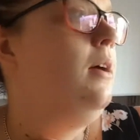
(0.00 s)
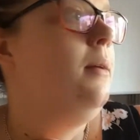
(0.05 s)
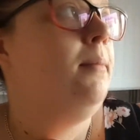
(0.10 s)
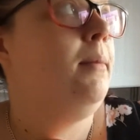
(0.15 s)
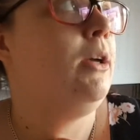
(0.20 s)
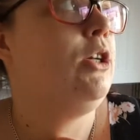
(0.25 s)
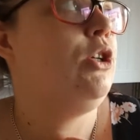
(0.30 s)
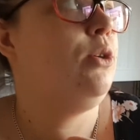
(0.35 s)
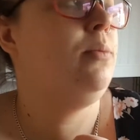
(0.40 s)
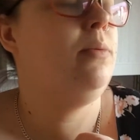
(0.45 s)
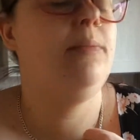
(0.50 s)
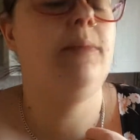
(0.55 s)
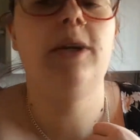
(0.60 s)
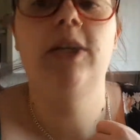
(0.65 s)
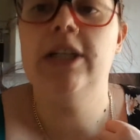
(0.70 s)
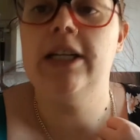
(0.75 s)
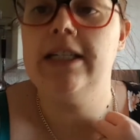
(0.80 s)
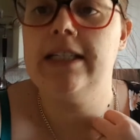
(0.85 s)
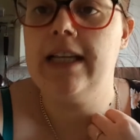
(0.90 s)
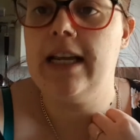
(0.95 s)
my shopping
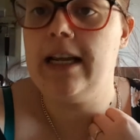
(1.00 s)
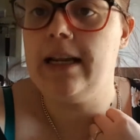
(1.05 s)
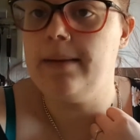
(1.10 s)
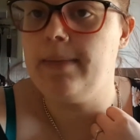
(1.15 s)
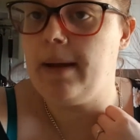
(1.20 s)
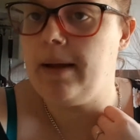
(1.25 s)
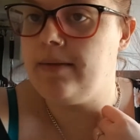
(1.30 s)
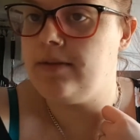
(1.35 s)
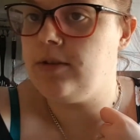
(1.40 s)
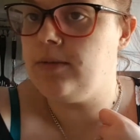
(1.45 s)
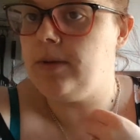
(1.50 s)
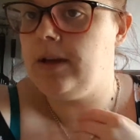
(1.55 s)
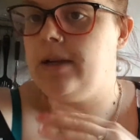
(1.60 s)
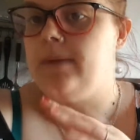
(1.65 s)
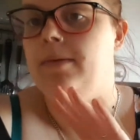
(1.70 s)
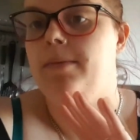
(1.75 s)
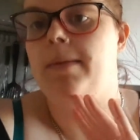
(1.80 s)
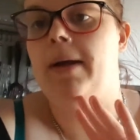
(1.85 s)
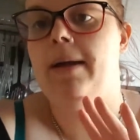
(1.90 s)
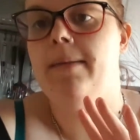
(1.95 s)
budget is eighty pounds a week,
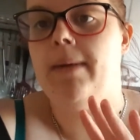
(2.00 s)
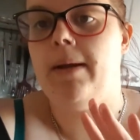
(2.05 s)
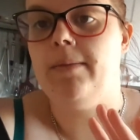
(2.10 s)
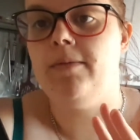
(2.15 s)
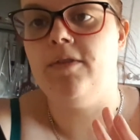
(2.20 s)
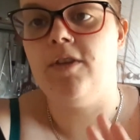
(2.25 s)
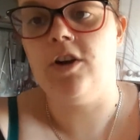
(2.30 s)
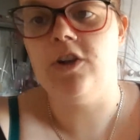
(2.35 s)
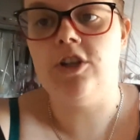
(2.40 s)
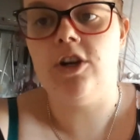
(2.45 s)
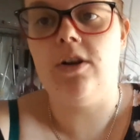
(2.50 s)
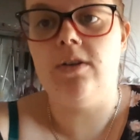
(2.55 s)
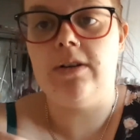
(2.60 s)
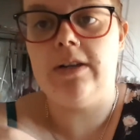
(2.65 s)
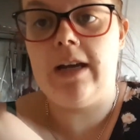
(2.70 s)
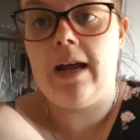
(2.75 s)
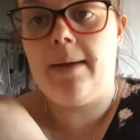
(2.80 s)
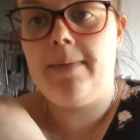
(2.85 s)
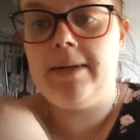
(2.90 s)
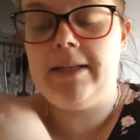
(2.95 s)
but bear in mind we've got a child
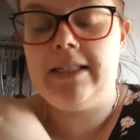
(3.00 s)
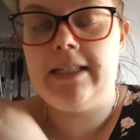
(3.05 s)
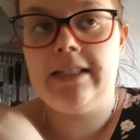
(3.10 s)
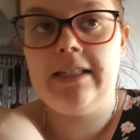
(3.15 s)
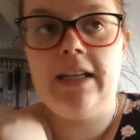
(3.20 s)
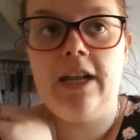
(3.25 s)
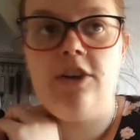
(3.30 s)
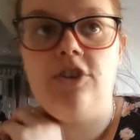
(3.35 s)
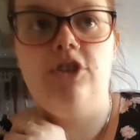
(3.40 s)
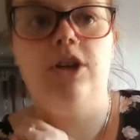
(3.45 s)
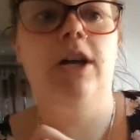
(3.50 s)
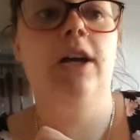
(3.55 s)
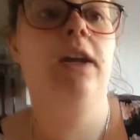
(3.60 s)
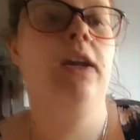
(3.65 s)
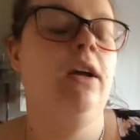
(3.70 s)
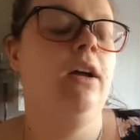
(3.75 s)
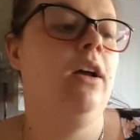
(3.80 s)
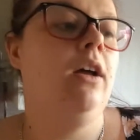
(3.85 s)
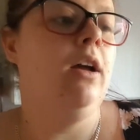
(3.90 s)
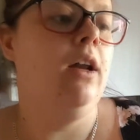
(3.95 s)
in nappies, et cetera.
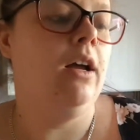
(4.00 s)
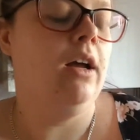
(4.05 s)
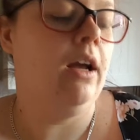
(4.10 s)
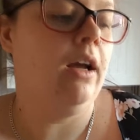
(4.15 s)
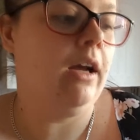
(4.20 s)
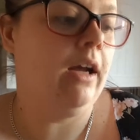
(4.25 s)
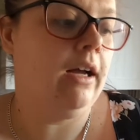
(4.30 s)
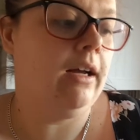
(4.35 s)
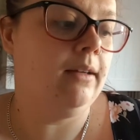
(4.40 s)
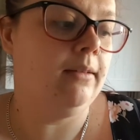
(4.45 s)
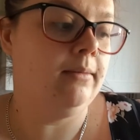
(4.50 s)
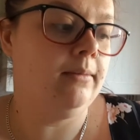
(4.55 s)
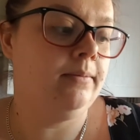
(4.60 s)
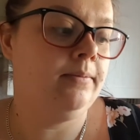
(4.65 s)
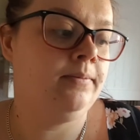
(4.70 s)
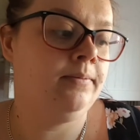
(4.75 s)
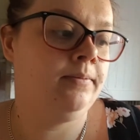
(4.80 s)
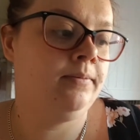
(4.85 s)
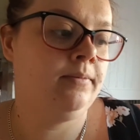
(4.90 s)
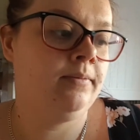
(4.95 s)
Um,
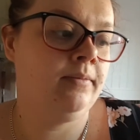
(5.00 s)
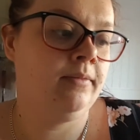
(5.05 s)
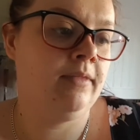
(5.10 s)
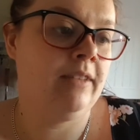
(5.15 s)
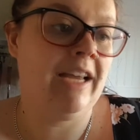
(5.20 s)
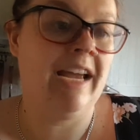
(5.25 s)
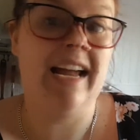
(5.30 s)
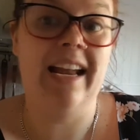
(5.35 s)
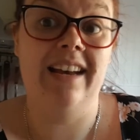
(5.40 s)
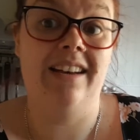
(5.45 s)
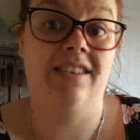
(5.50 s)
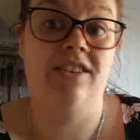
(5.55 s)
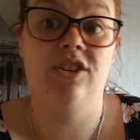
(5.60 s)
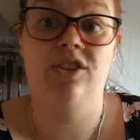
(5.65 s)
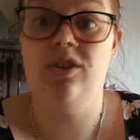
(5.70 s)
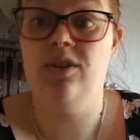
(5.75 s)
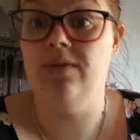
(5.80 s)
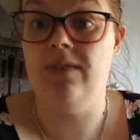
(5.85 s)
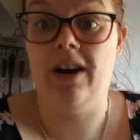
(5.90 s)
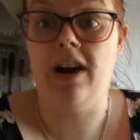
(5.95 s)
and
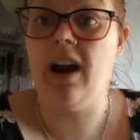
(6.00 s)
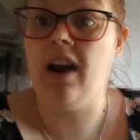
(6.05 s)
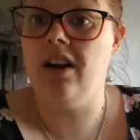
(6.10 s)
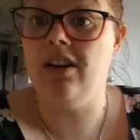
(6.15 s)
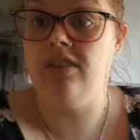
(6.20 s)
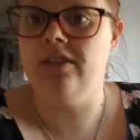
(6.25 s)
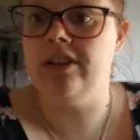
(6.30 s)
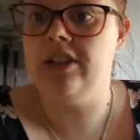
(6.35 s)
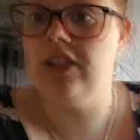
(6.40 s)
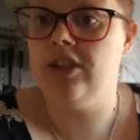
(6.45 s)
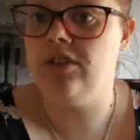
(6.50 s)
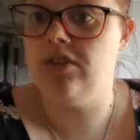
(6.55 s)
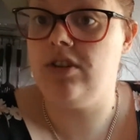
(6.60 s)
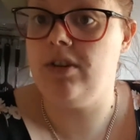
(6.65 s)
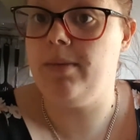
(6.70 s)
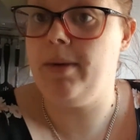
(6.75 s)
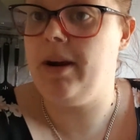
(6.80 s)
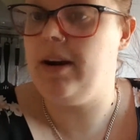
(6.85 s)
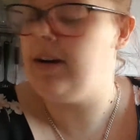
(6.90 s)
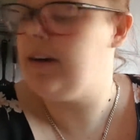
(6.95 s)
two very hungry children
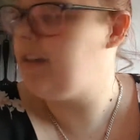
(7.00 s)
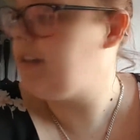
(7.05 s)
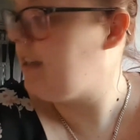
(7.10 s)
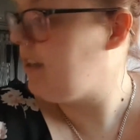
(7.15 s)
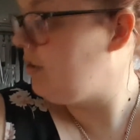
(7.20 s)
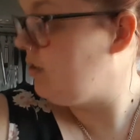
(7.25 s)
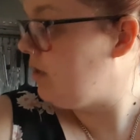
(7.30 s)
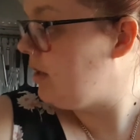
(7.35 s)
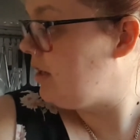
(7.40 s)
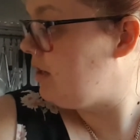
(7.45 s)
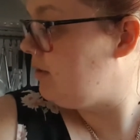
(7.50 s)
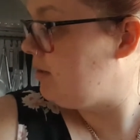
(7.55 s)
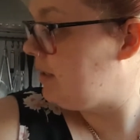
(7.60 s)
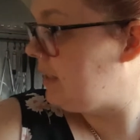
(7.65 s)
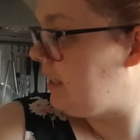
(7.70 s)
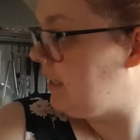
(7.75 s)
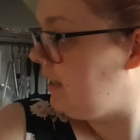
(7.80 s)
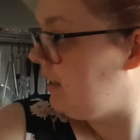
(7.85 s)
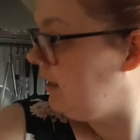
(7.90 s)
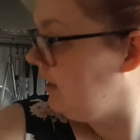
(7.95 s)
apparently, because that's all they do is
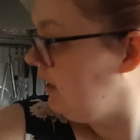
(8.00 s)
eat.